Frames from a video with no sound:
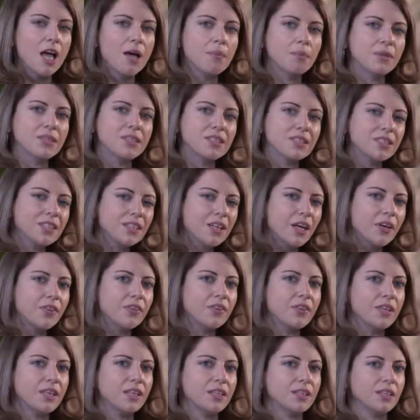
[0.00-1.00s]
But still, I
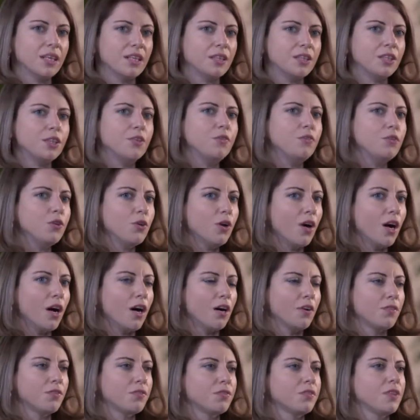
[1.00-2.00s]
think that if you
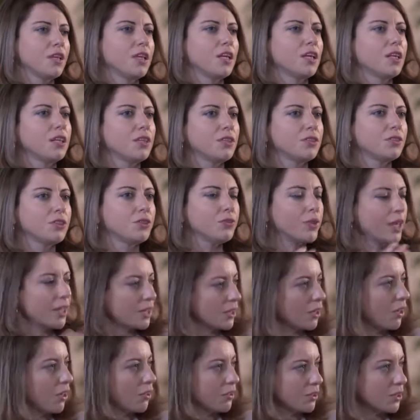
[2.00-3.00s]
have uh,
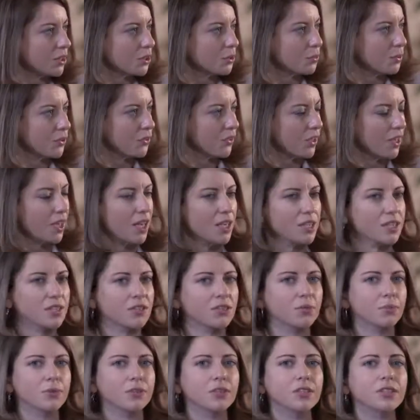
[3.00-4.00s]
direct contact with the
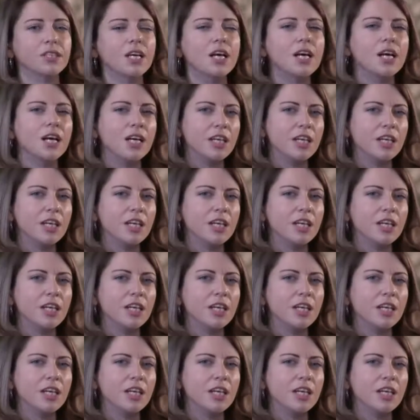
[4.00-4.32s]
customers,